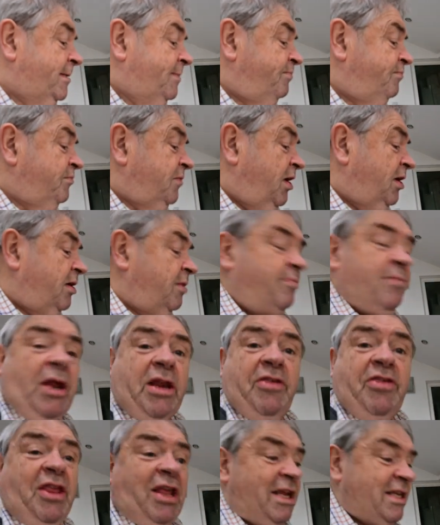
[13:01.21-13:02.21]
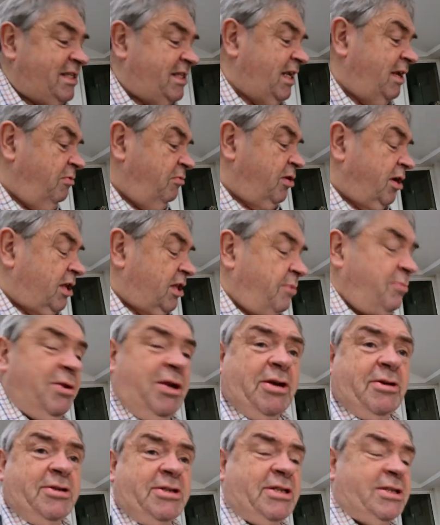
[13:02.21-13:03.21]
And I think that's it really,
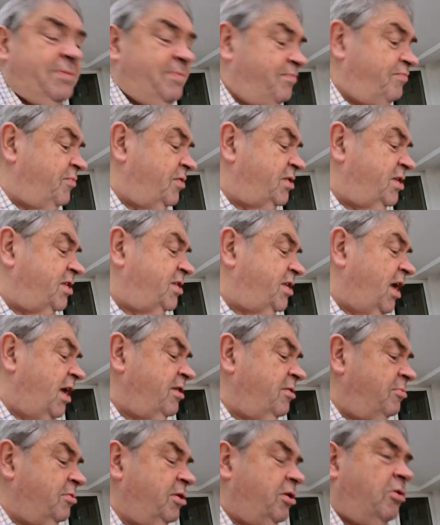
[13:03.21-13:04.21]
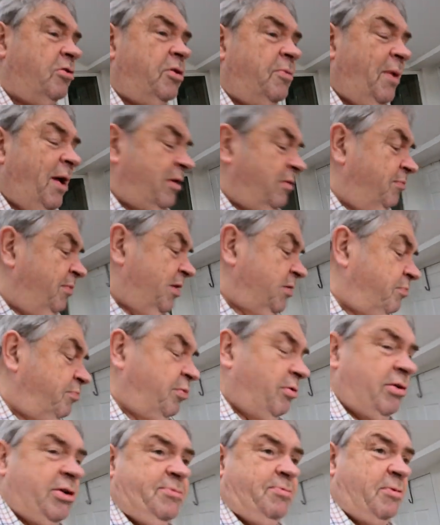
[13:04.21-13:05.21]
because as I say, I don't want to go on about
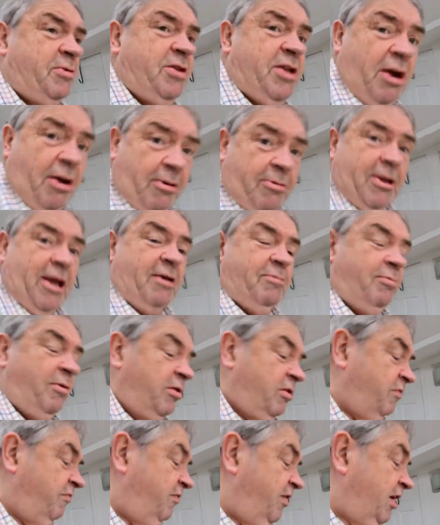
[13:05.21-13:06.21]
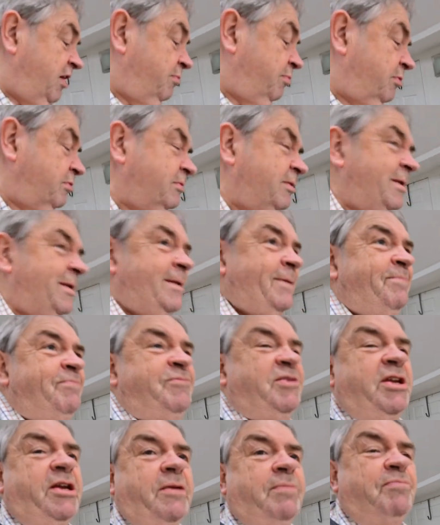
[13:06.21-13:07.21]
books, but they are now both available.
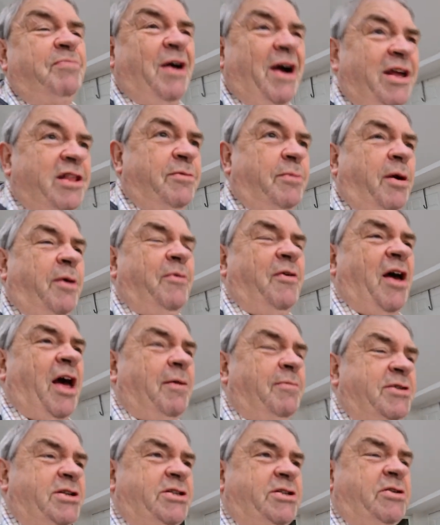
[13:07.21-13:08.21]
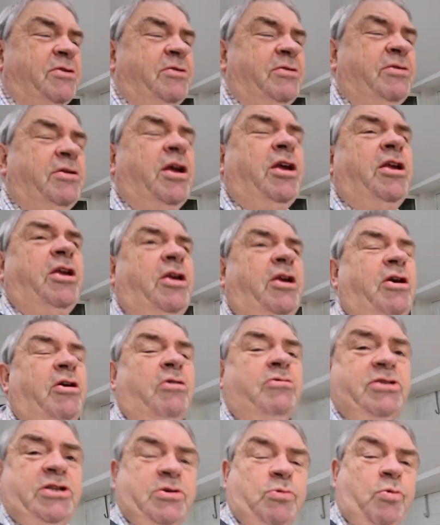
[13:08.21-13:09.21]
You can buy them on Amazon, you can
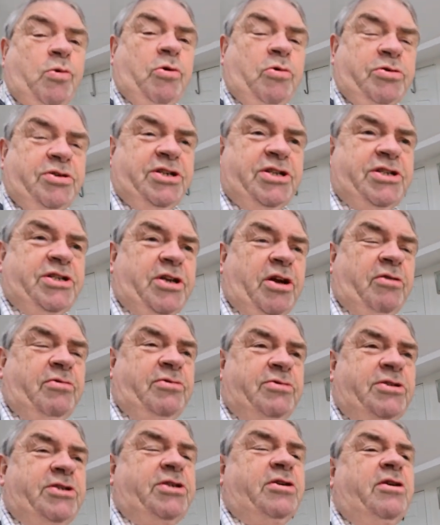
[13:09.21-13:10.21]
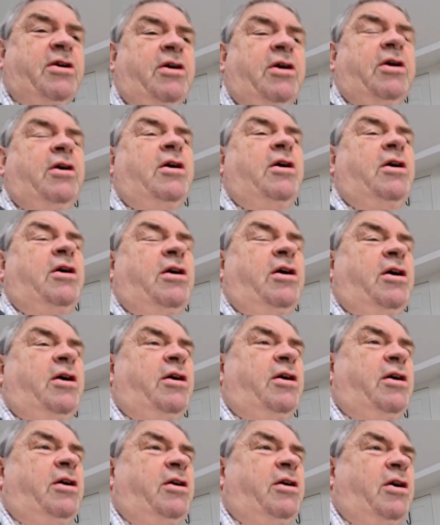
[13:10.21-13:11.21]
go to Waterstones
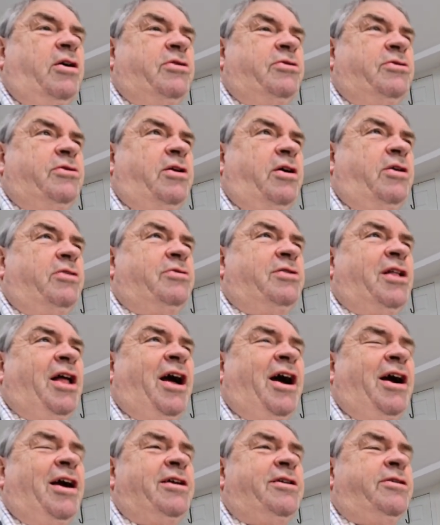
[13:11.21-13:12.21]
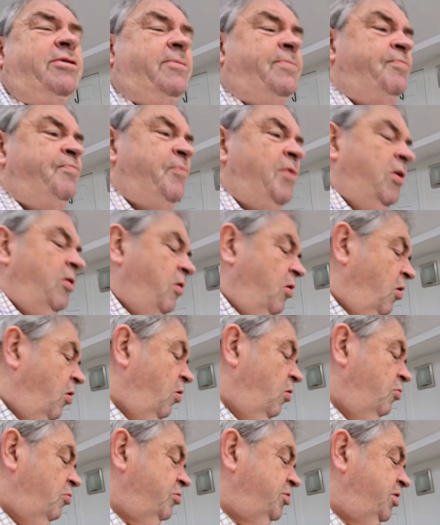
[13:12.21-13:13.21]
online,
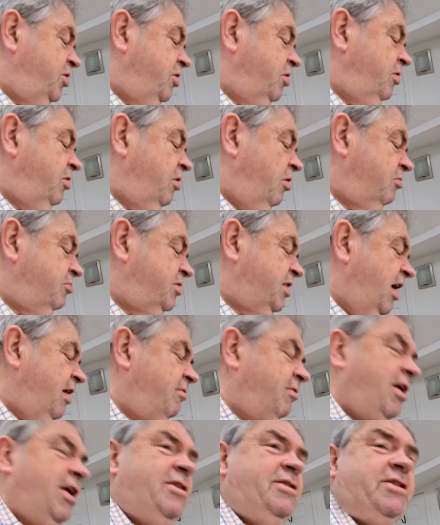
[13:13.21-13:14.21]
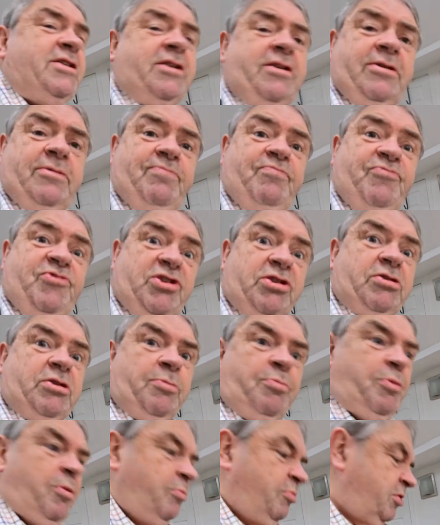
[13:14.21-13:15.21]
or you can go direct to the
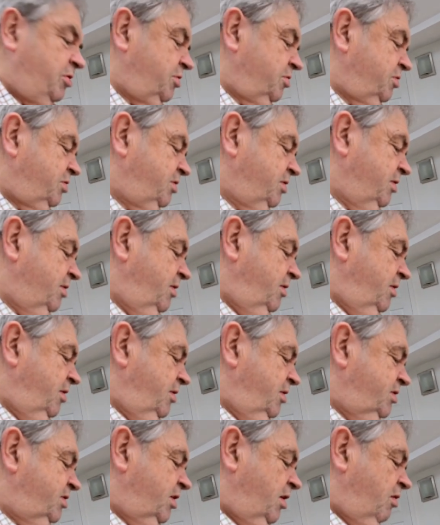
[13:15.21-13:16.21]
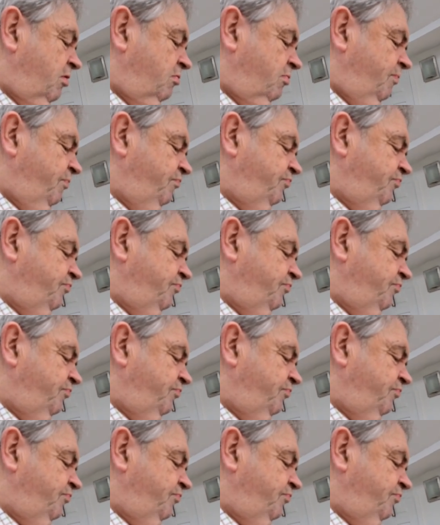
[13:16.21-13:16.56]
publishers. So